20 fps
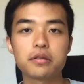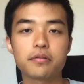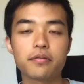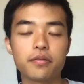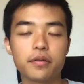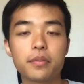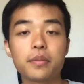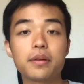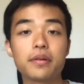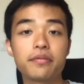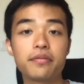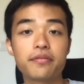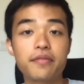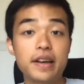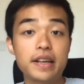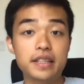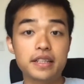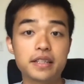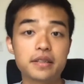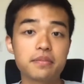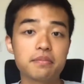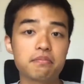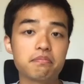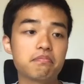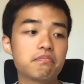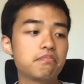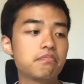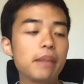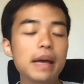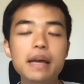from a fat
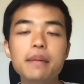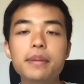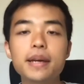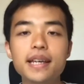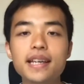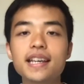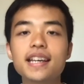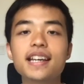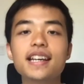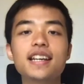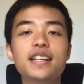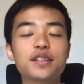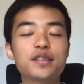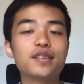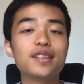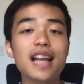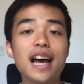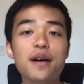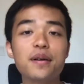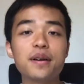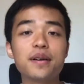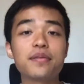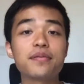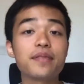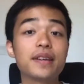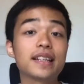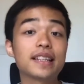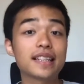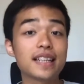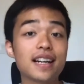baby to now a
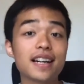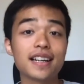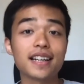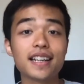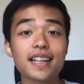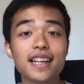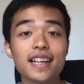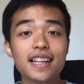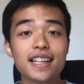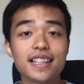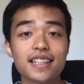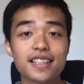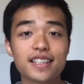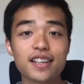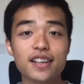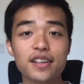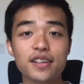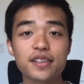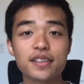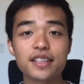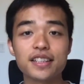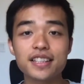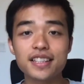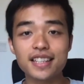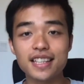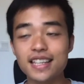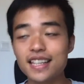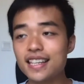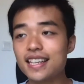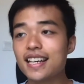fit guy? So you
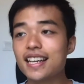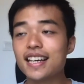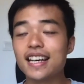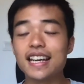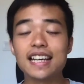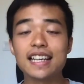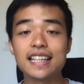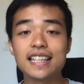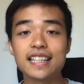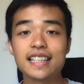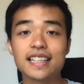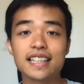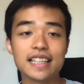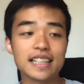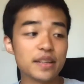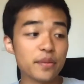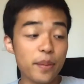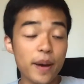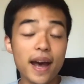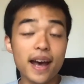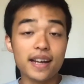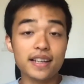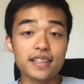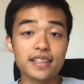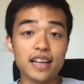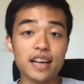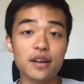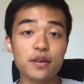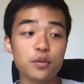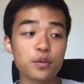see, in the past,
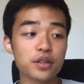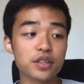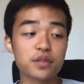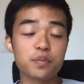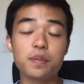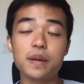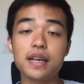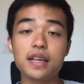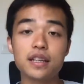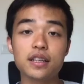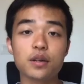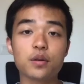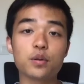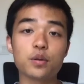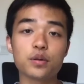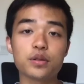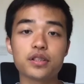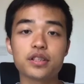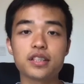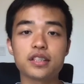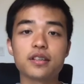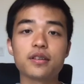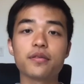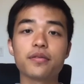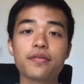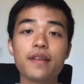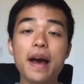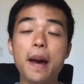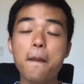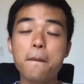I was being called
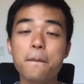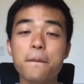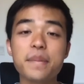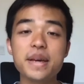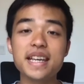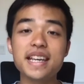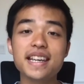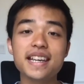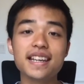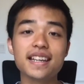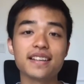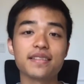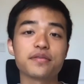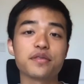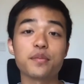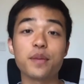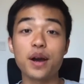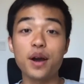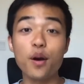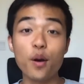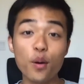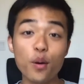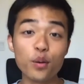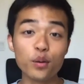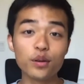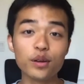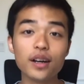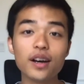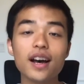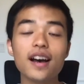fat B for my
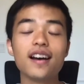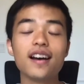whole